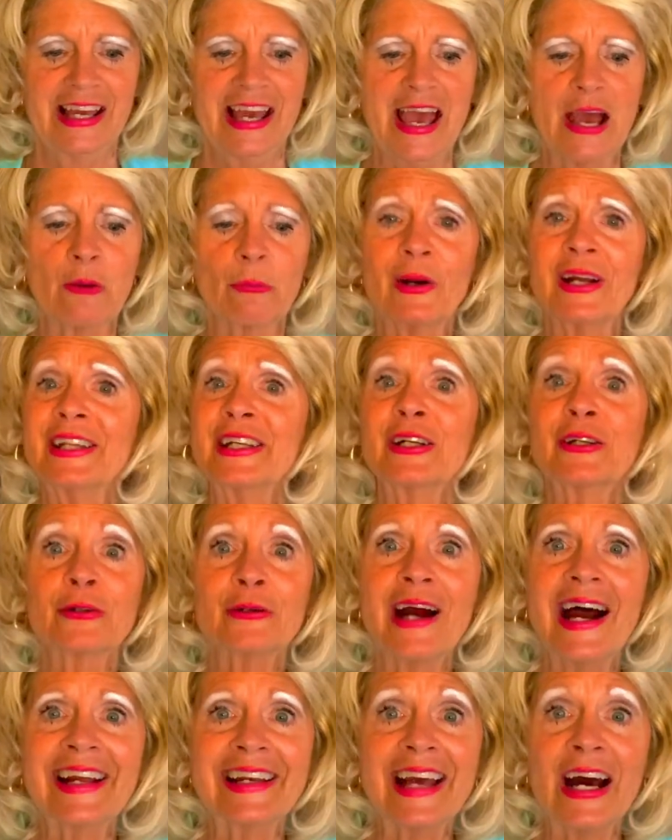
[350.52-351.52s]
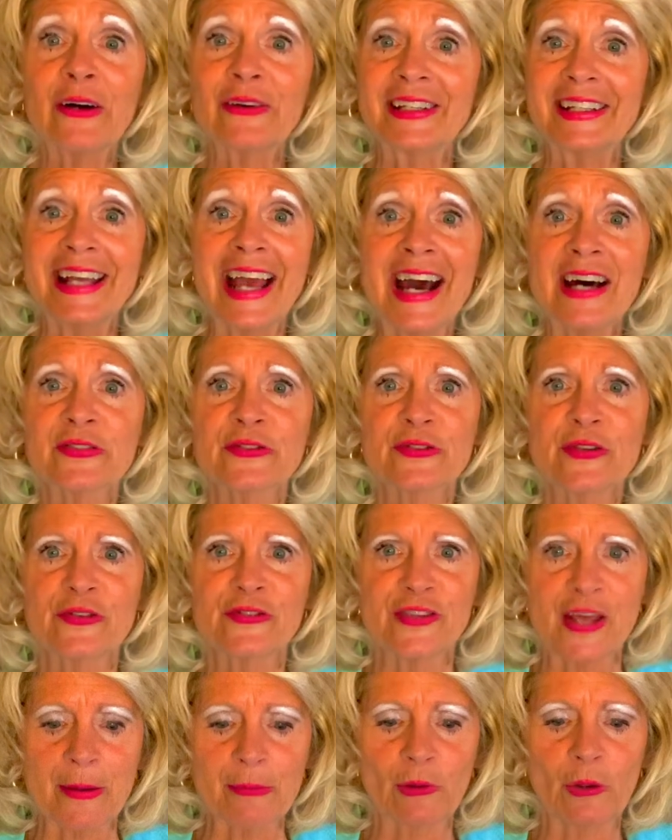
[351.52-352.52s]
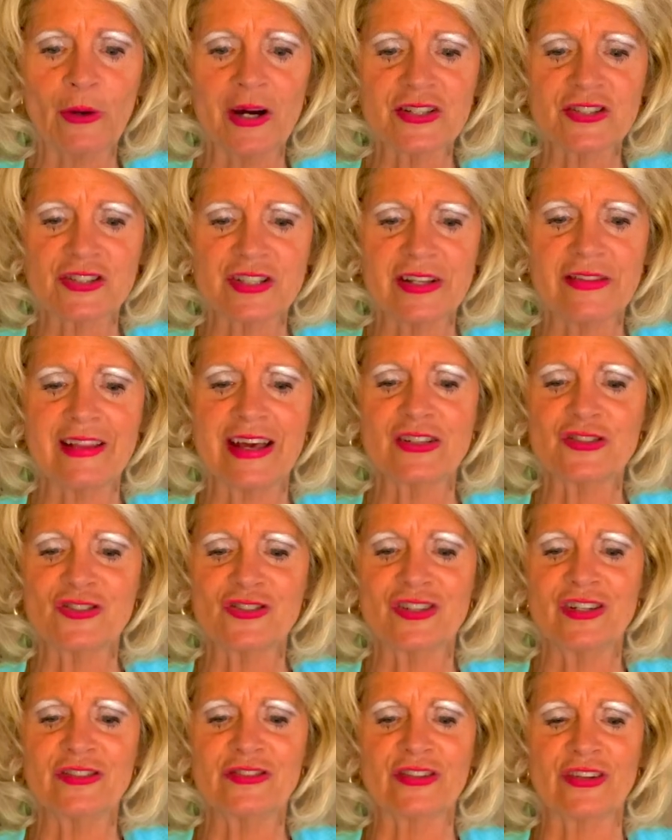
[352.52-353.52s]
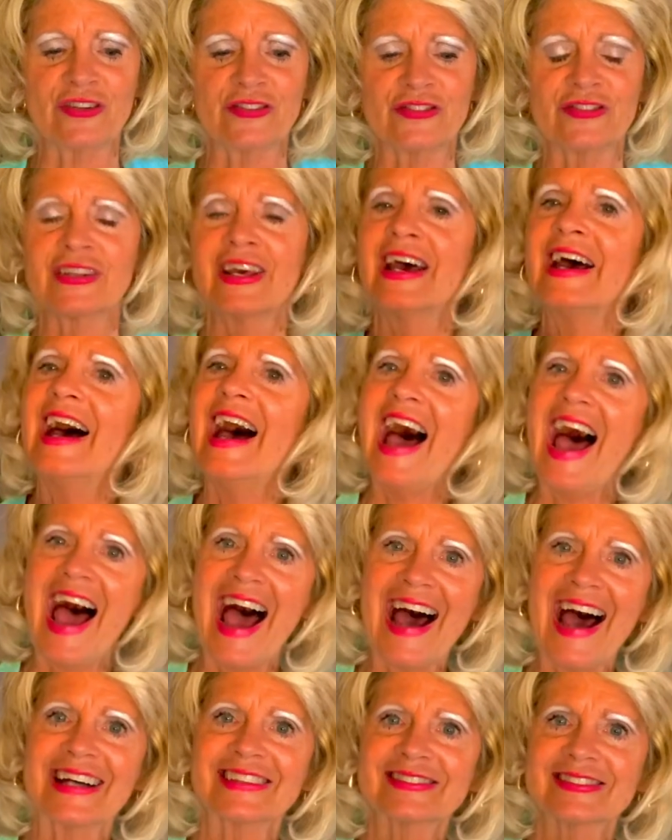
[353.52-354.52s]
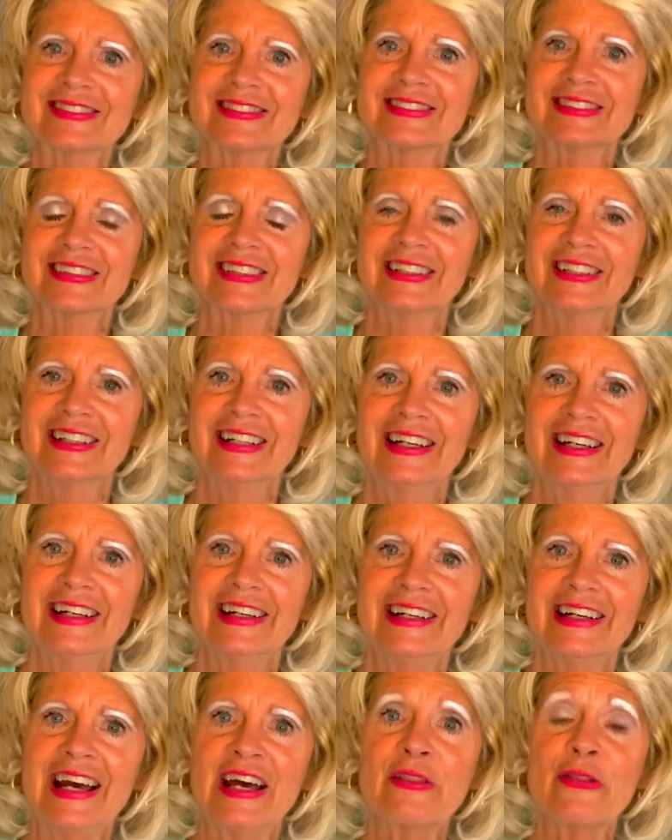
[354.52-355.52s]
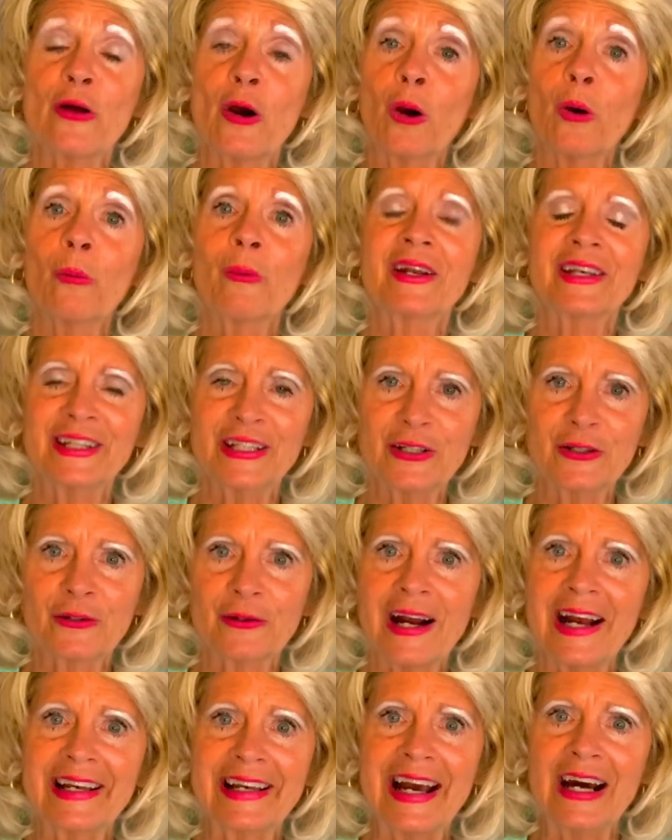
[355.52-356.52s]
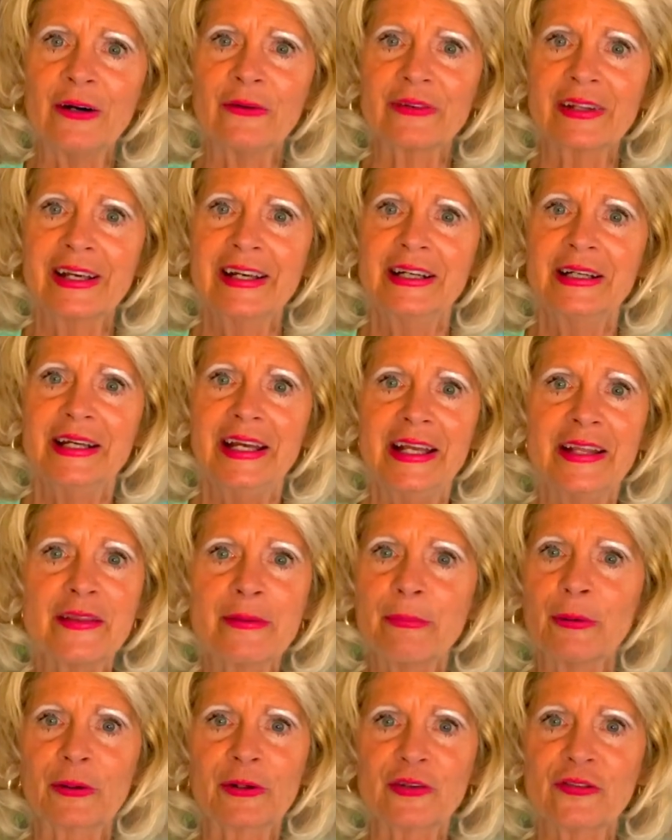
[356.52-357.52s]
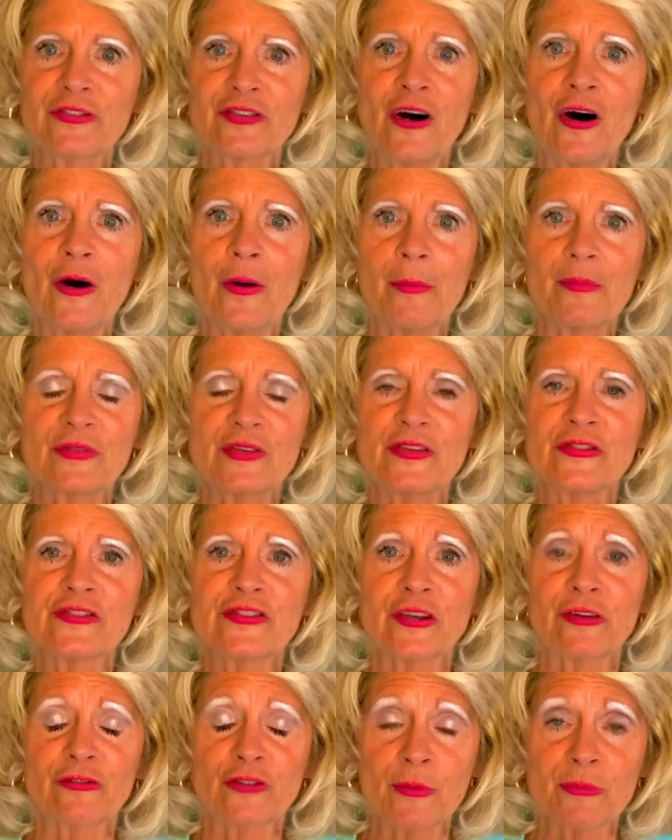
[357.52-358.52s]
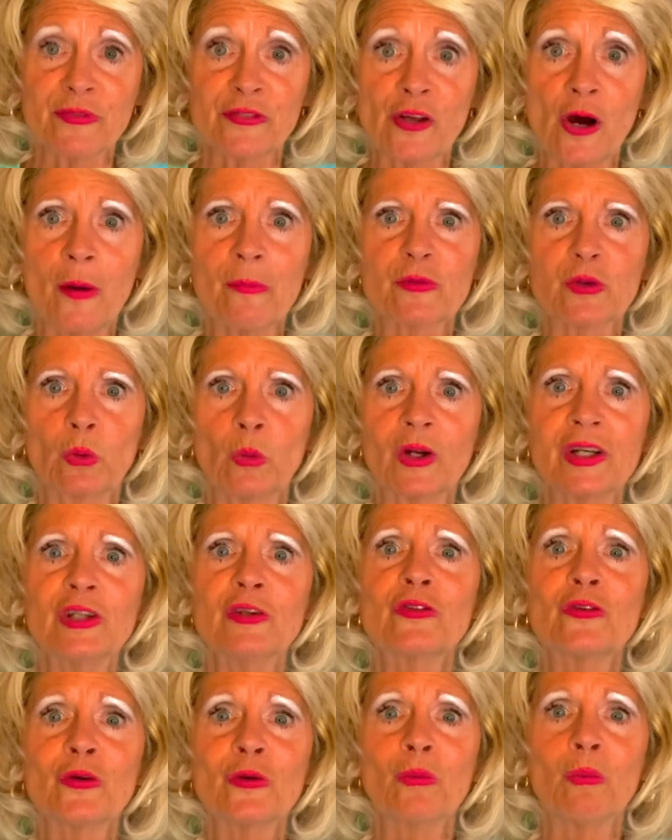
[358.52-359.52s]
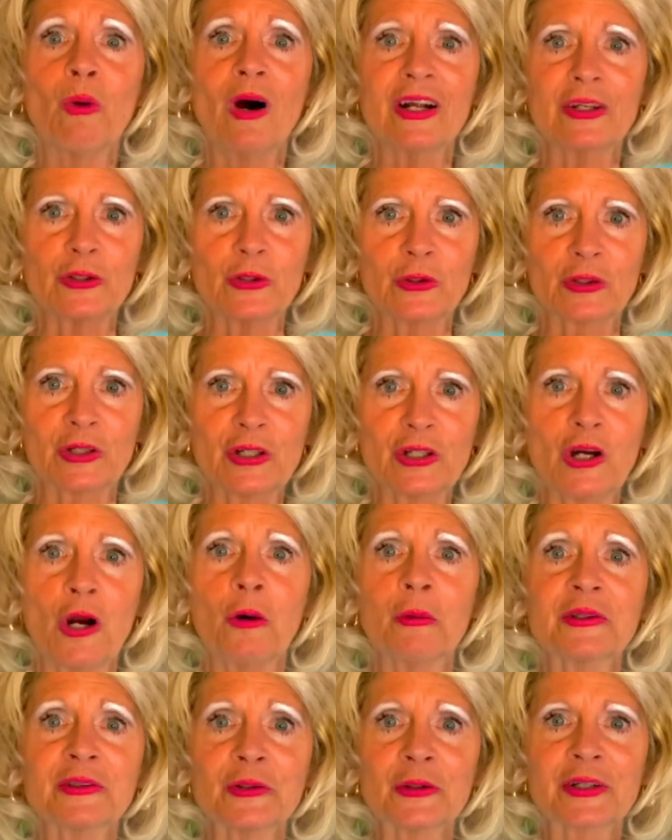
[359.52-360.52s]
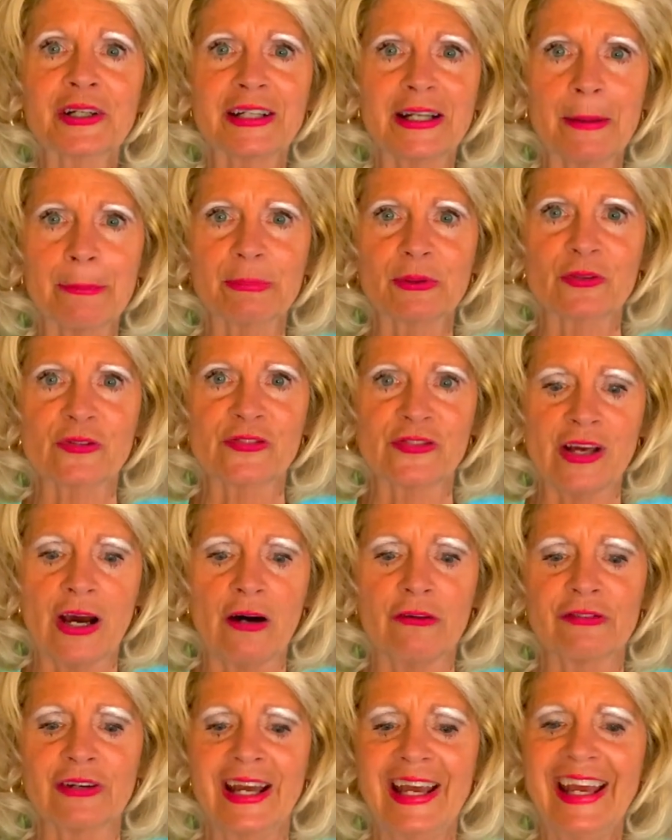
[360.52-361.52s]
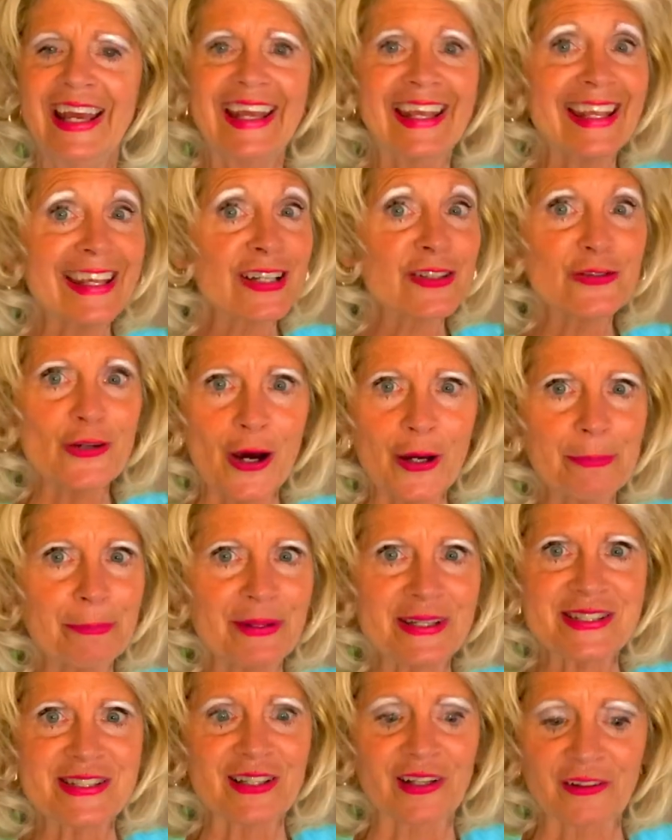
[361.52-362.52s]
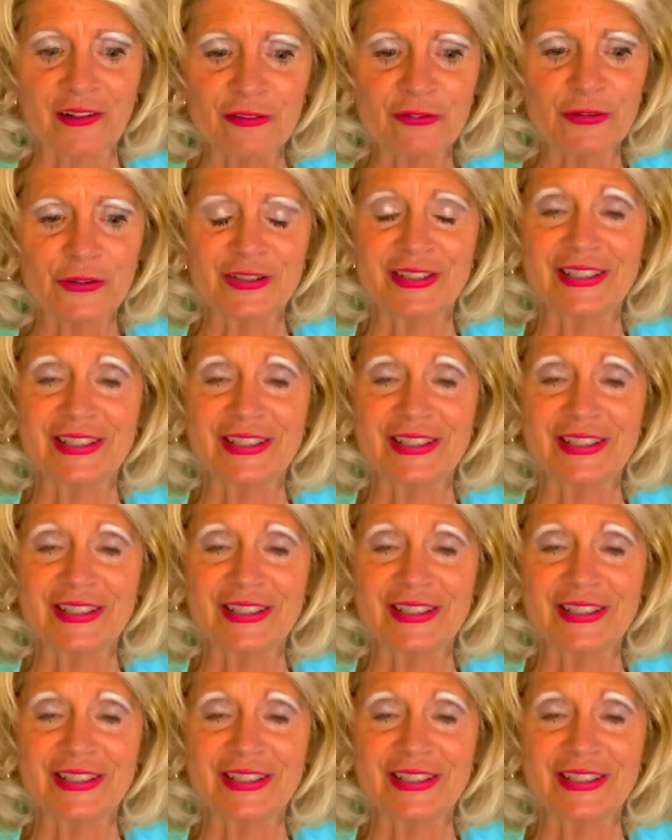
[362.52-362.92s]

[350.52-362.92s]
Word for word: And when he cried out, he asked the same question that Jesus asked. And though when he cried out in the book of Psalms, it's from Psalm 22 1, you can go and look it up yourself. He had not been delivered